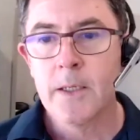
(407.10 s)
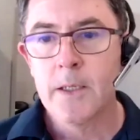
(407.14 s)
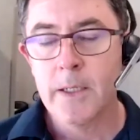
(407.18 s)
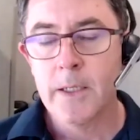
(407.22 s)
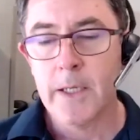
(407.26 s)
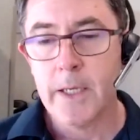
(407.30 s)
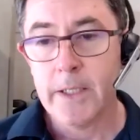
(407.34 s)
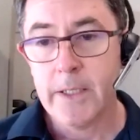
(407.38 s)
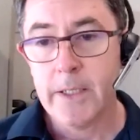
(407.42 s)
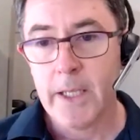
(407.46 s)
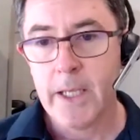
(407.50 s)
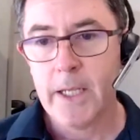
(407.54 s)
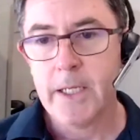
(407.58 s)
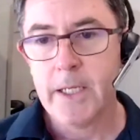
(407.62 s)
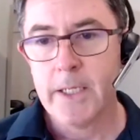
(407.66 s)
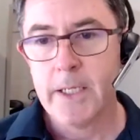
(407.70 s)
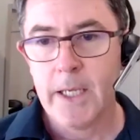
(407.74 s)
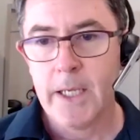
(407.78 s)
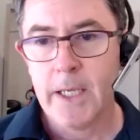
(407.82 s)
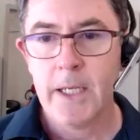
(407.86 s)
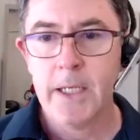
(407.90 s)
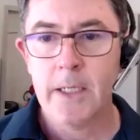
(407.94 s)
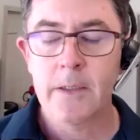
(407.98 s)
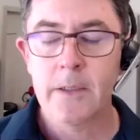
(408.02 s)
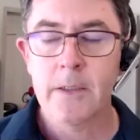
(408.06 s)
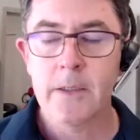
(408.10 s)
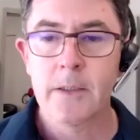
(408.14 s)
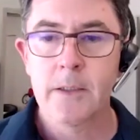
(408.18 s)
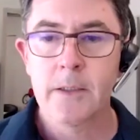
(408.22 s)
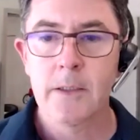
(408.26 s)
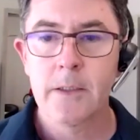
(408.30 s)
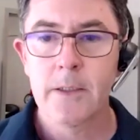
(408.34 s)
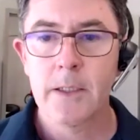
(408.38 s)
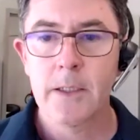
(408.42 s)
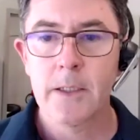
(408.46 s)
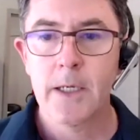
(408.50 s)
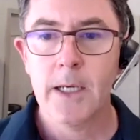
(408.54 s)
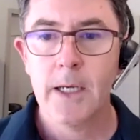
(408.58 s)
And that again
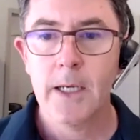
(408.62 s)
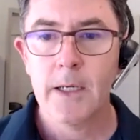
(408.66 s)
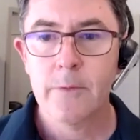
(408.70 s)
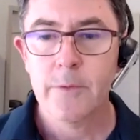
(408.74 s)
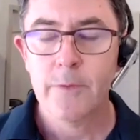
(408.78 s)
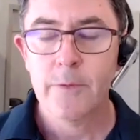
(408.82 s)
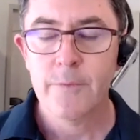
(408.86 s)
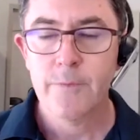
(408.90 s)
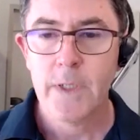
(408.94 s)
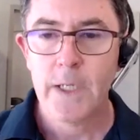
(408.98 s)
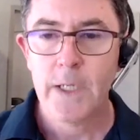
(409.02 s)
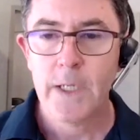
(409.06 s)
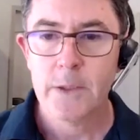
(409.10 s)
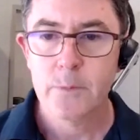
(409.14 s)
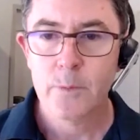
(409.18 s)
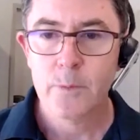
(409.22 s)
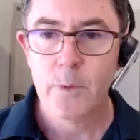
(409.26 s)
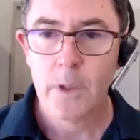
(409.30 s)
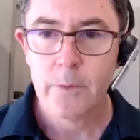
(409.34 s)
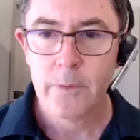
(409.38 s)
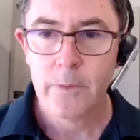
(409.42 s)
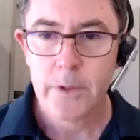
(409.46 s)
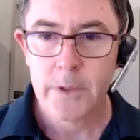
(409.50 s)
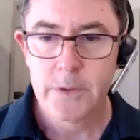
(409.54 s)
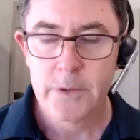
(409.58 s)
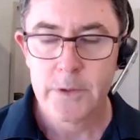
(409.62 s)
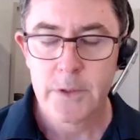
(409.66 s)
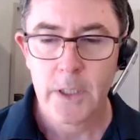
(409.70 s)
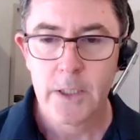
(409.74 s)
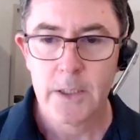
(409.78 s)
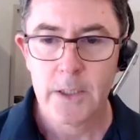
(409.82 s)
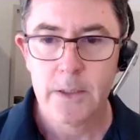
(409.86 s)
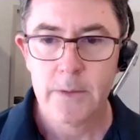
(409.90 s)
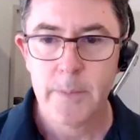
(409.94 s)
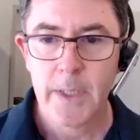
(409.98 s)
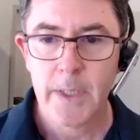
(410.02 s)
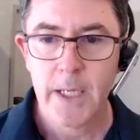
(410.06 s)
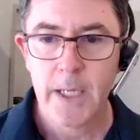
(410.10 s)
reflects why we're
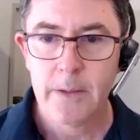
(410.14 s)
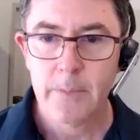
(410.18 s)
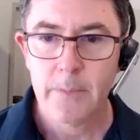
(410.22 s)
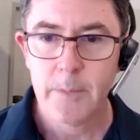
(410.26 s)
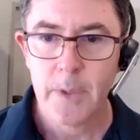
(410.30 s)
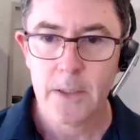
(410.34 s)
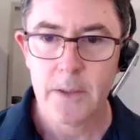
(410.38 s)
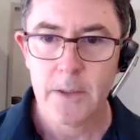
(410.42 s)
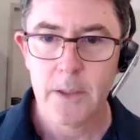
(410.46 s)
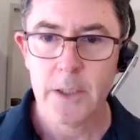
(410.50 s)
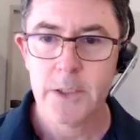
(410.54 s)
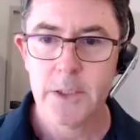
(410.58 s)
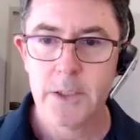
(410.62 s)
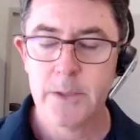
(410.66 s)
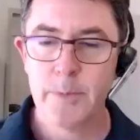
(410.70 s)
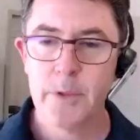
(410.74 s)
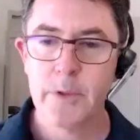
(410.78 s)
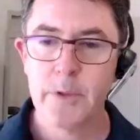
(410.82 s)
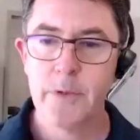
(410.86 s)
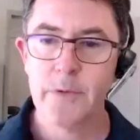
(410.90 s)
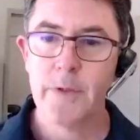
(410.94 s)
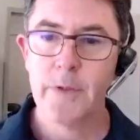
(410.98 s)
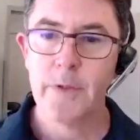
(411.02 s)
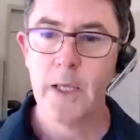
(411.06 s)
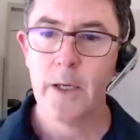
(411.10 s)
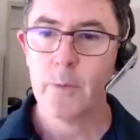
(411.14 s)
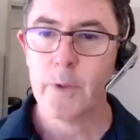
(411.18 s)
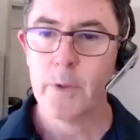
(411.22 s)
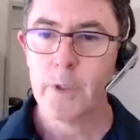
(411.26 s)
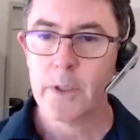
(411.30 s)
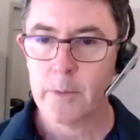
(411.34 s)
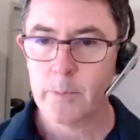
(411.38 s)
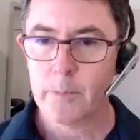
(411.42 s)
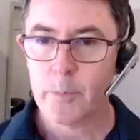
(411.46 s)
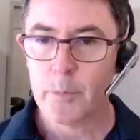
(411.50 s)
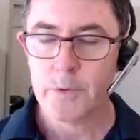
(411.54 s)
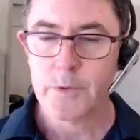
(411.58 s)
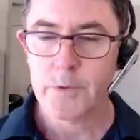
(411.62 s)
excited about the metallurgy, because now we
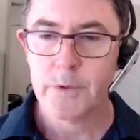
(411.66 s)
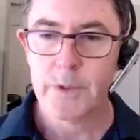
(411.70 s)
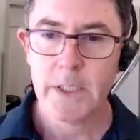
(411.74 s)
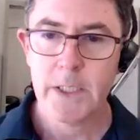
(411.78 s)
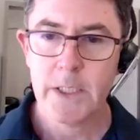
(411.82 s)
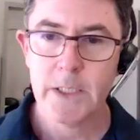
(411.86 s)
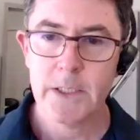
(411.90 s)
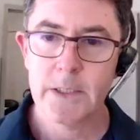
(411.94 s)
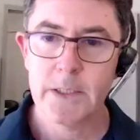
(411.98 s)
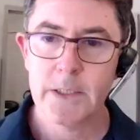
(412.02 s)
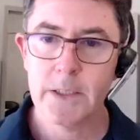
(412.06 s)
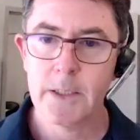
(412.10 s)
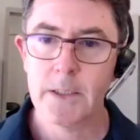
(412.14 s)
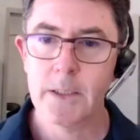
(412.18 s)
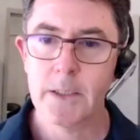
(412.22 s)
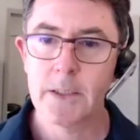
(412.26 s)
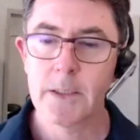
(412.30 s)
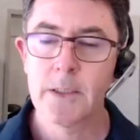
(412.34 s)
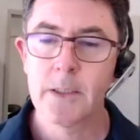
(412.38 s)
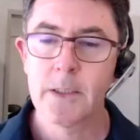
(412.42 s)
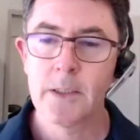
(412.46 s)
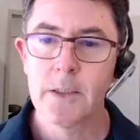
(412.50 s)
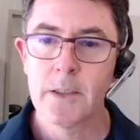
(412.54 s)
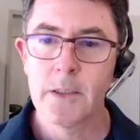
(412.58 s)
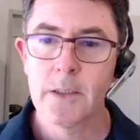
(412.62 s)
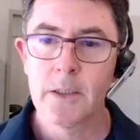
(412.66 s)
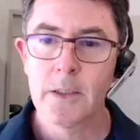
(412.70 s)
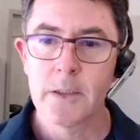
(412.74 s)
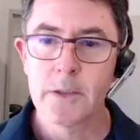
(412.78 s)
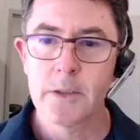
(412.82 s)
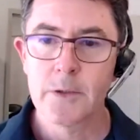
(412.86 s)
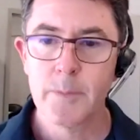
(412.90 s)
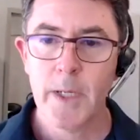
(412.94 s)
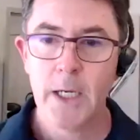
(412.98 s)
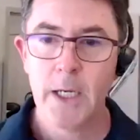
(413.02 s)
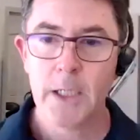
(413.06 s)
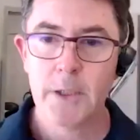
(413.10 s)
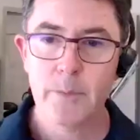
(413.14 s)
can proceed to
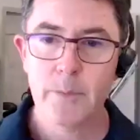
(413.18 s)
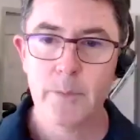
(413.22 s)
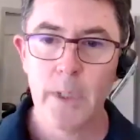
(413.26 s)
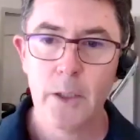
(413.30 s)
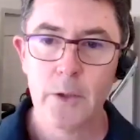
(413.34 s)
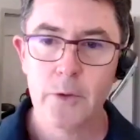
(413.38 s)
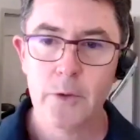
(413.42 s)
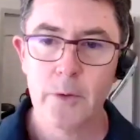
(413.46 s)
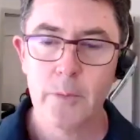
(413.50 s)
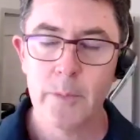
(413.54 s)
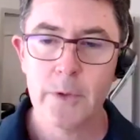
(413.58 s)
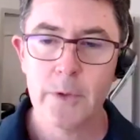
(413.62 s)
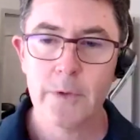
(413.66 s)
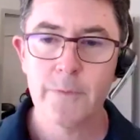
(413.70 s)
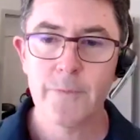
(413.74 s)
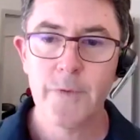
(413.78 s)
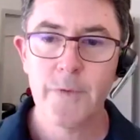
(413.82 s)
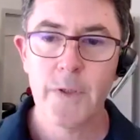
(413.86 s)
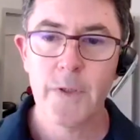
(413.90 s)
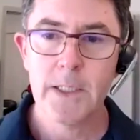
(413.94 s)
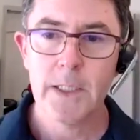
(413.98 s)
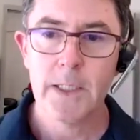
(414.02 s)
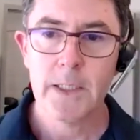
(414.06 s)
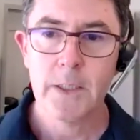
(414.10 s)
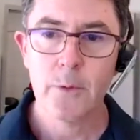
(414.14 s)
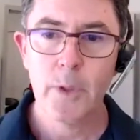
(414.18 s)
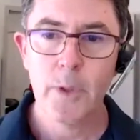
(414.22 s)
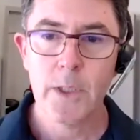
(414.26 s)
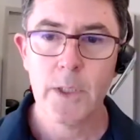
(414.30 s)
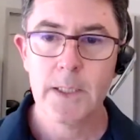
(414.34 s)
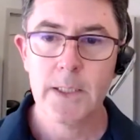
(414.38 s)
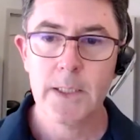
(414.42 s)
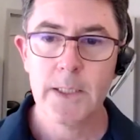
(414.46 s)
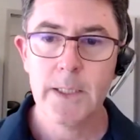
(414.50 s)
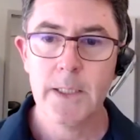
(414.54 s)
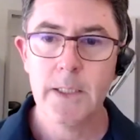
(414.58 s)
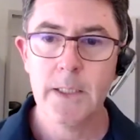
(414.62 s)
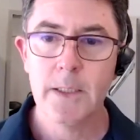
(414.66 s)
smash Mulga Bill fairly
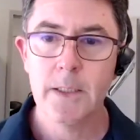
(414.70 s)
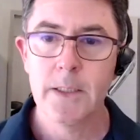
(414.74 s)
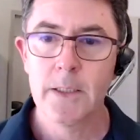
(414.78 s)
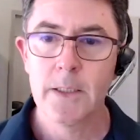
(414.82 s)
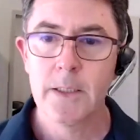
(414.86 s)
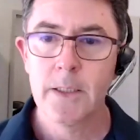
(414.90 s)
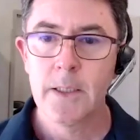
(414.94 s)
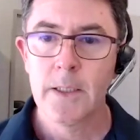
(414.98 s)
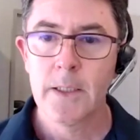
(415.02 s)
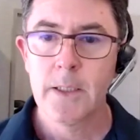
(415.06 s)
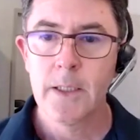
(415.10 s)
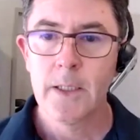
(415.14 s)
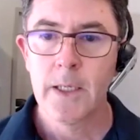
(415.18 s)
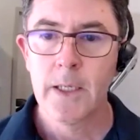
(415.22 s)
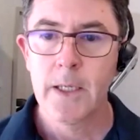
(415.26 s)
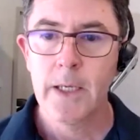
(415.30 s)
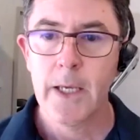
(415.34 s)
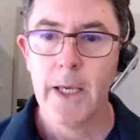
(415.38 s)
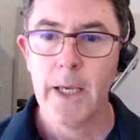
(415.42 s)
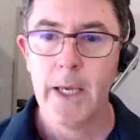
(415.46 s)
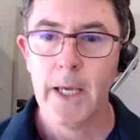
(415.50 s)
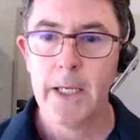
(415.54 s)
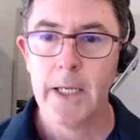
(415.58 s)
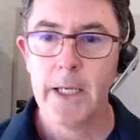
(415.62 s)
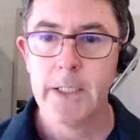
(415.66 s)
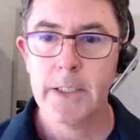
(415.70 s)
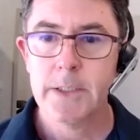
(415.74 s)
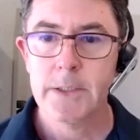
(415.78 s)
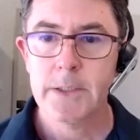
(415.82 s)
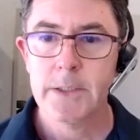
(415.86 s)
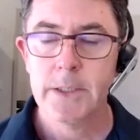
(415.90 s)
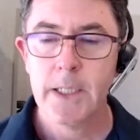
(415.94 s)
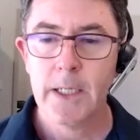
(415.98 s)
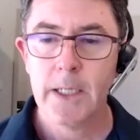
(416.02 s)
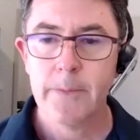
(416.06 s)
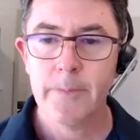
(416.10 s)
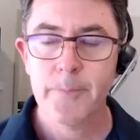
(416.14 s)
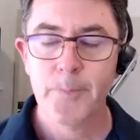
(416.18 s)
quickly and
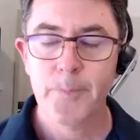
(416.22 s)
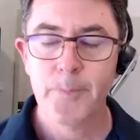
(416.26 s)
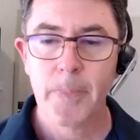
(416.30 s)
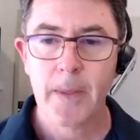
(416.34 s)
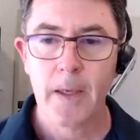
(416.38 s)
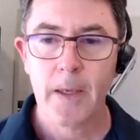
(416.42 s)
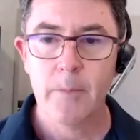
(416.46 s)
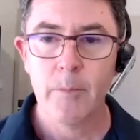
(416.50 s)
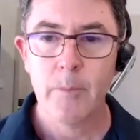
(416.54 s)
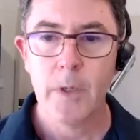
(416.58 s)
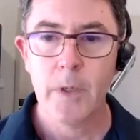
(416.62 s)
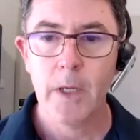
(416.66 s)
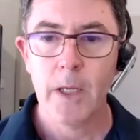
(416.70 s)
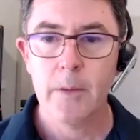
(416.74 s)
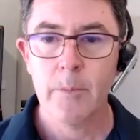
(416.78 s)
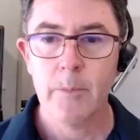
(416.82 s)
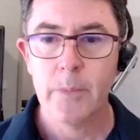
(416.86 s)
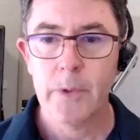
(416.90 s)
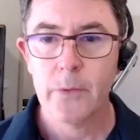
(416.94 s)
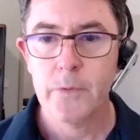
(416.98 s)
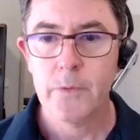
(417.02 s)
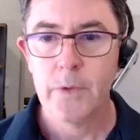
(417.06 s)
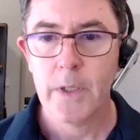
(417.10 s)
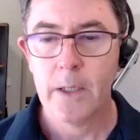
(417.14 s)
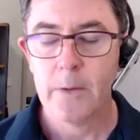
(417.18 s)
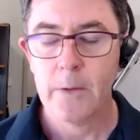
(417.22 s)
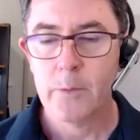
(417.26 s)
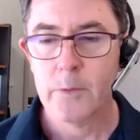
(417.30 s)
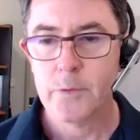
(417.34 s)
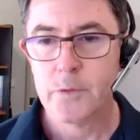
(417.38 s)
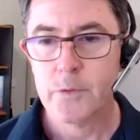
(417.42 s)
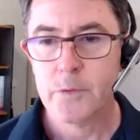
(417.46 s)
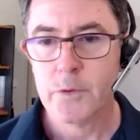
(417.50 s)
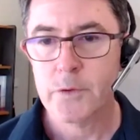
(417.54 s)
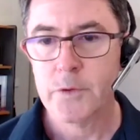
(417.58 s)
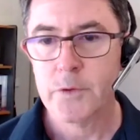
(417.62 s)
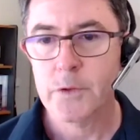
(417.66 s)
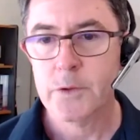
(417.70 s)
build that
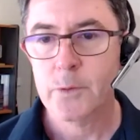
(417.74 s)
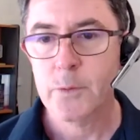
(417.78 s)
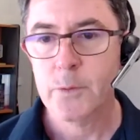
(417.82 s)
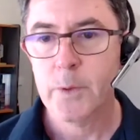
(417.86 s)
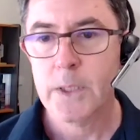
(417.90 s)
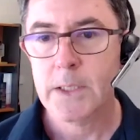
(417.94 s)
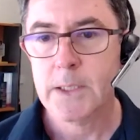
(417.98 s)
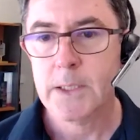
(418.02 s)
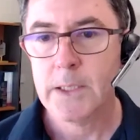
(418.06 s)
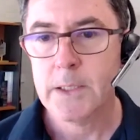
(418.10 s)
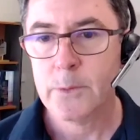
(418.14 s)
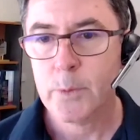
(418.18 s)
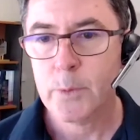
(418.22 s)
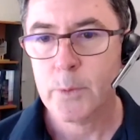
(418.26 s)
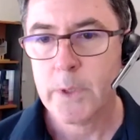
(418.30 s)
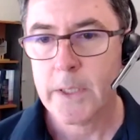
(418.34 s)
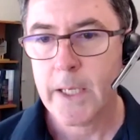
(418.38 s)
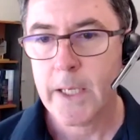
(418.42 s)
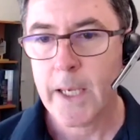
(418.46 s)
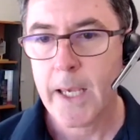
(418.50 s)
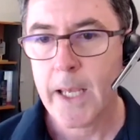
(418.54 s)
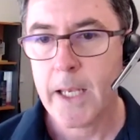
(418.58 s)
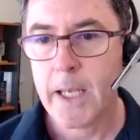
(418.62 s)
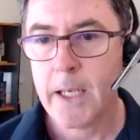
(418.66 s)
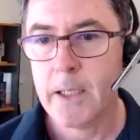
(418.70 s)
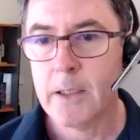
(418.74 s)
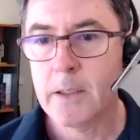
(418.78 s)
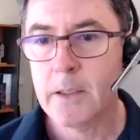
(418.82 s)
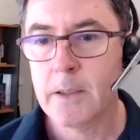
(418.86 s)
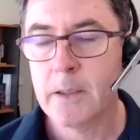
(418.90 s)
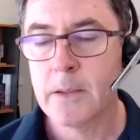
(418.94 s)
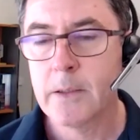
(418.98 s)
resource as quickly as we can.